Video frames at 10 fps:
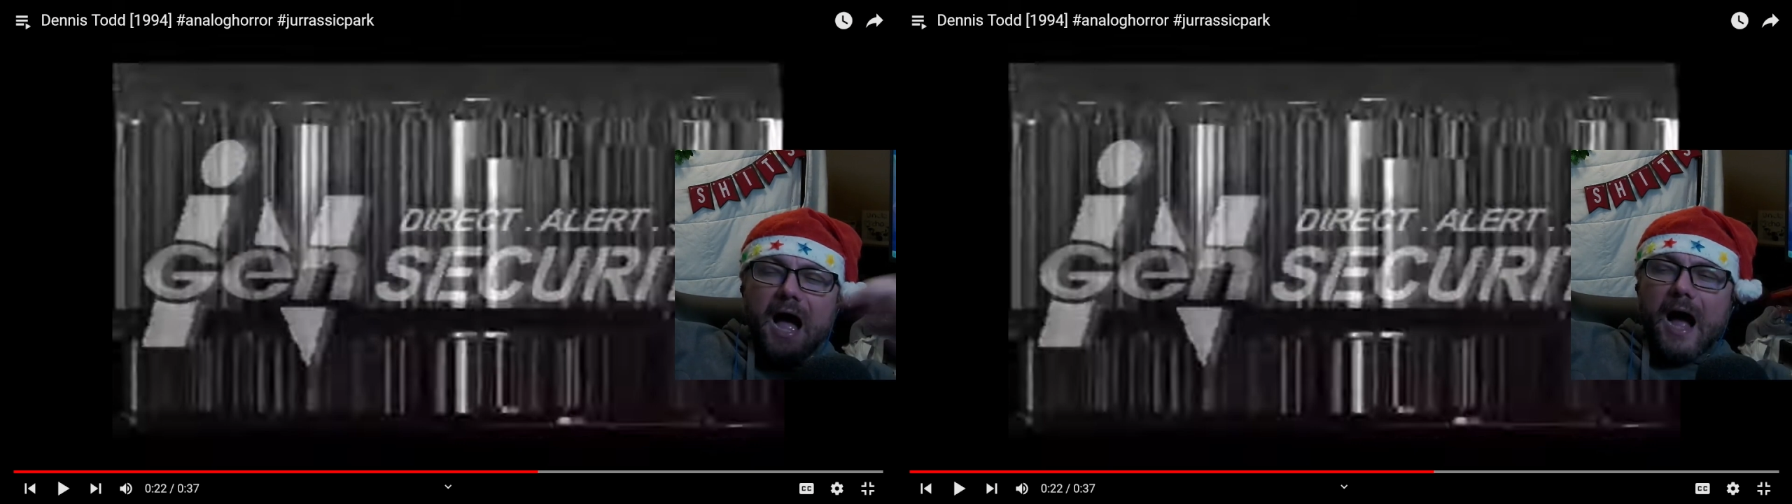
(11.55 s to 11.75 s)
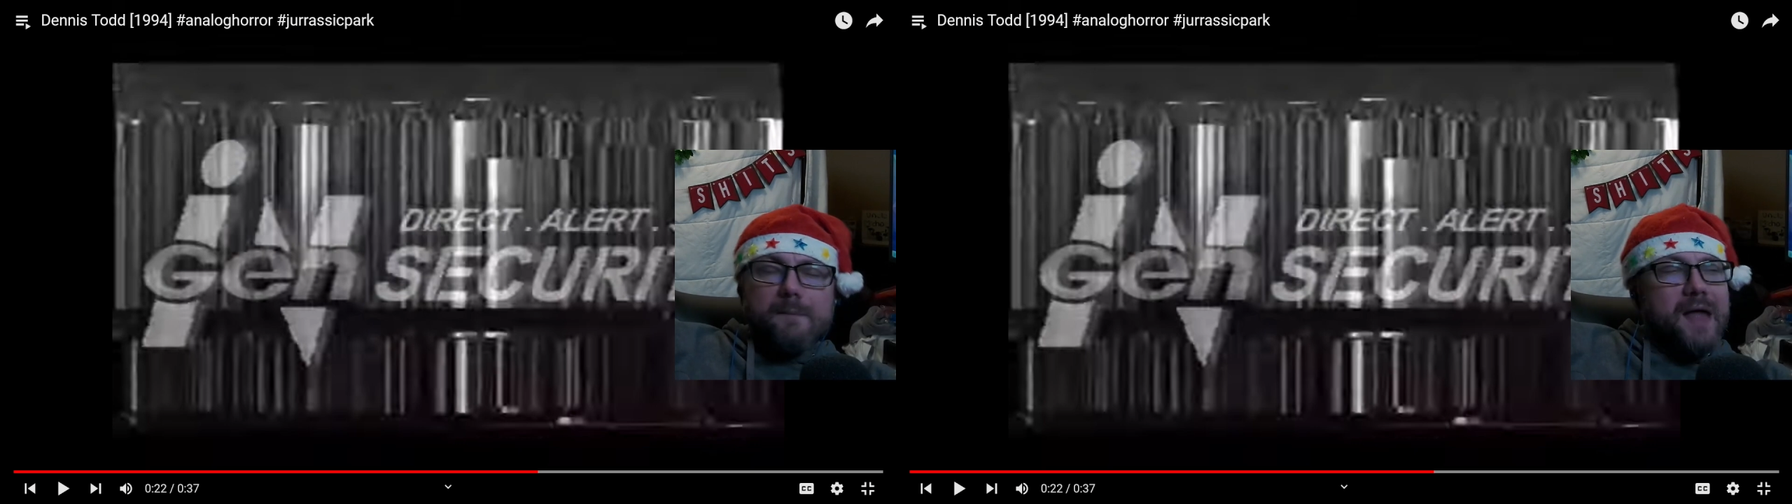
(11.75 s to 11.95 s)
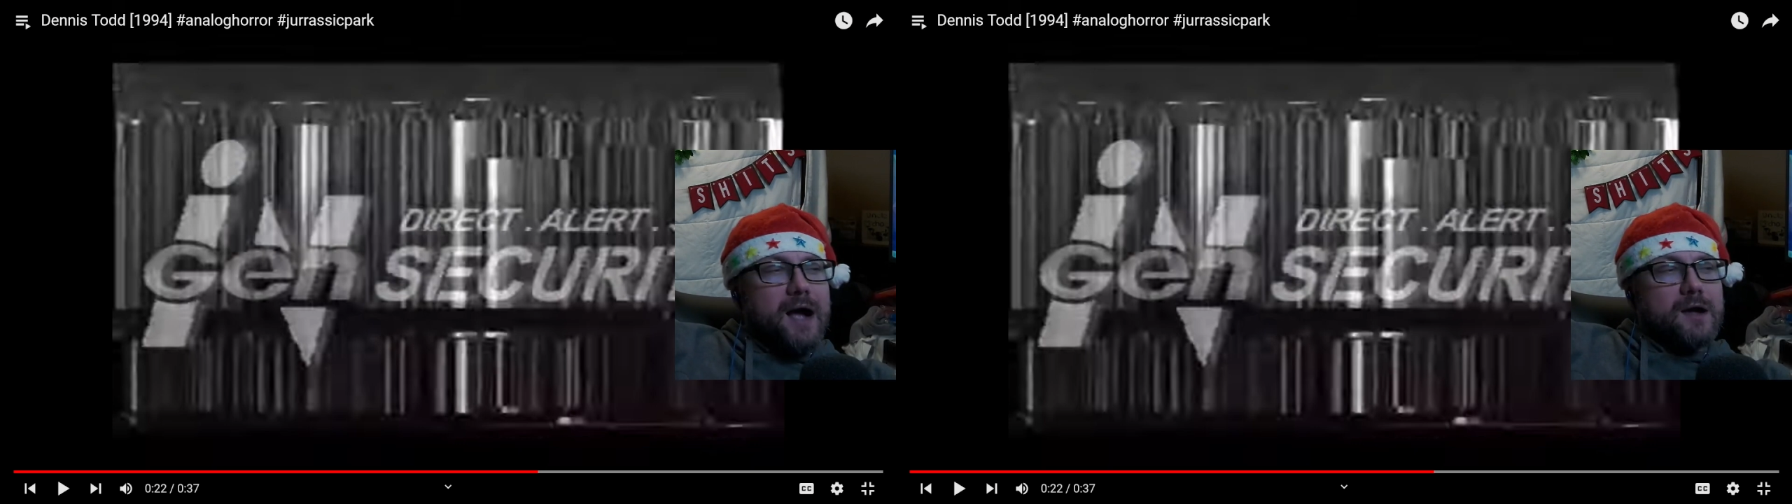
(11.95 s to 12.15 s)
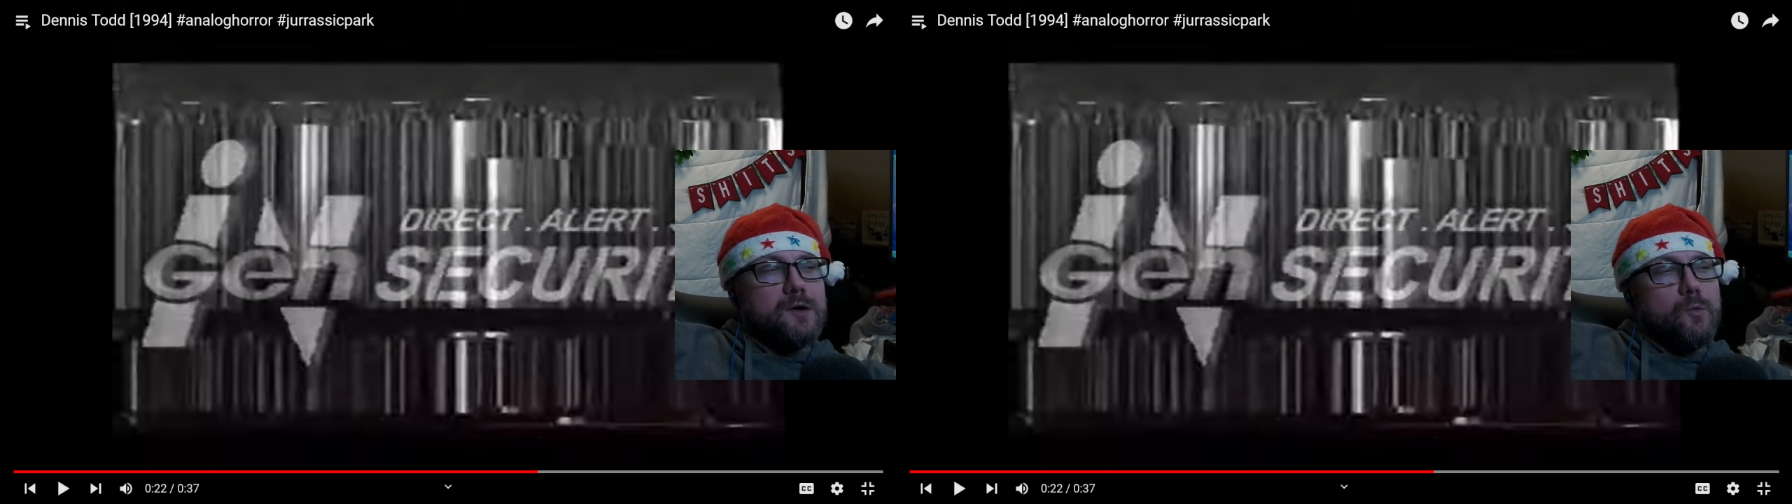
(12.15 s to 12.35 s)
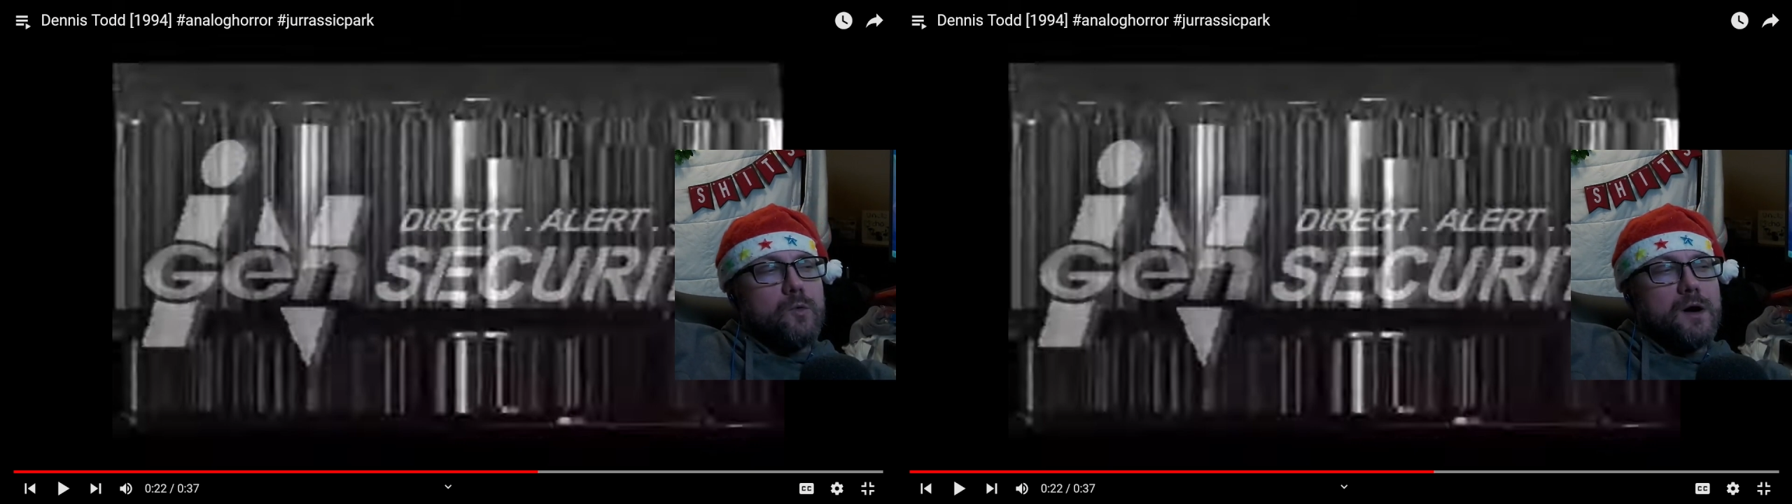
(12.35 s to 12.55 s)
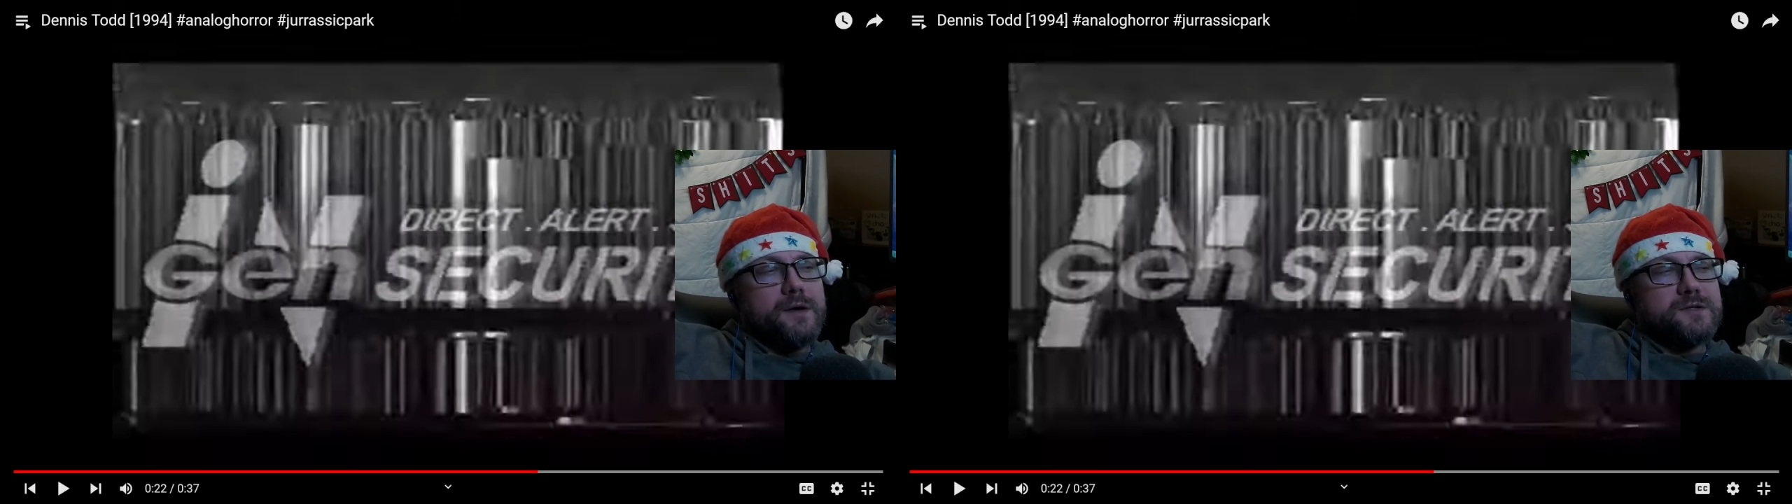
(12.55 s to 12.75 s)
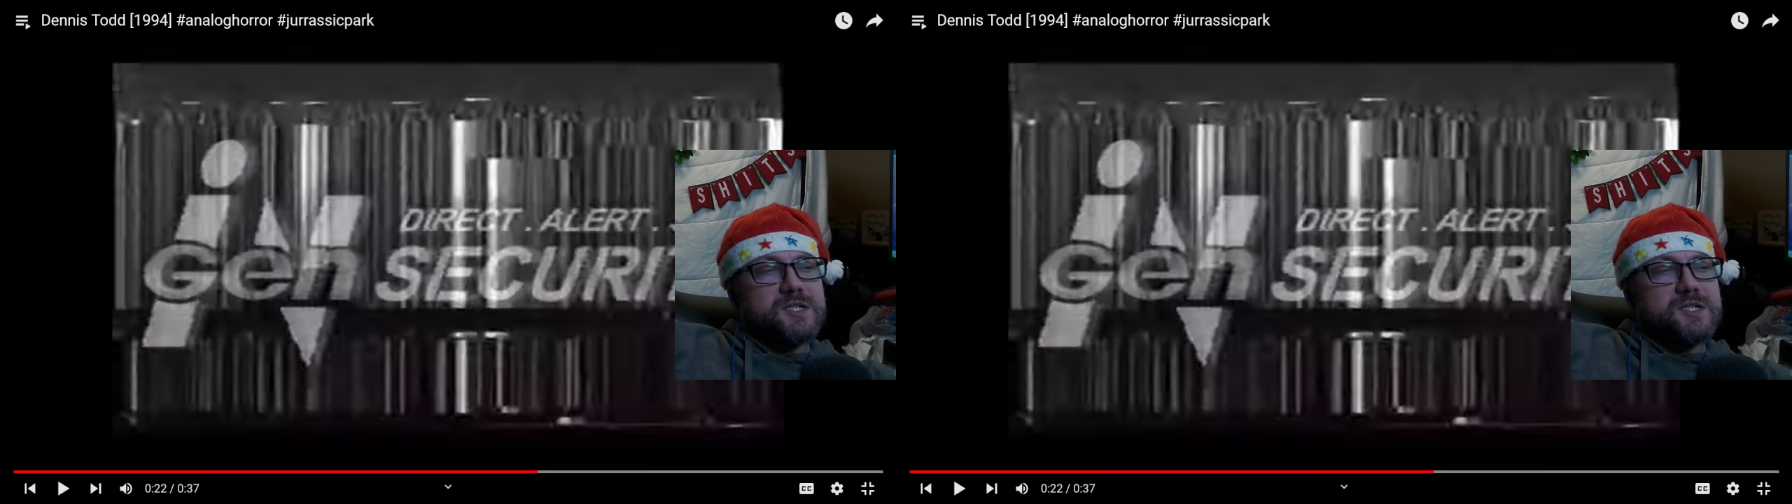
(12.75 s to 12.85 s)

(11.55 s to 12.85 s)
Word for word: I'm not gonna want a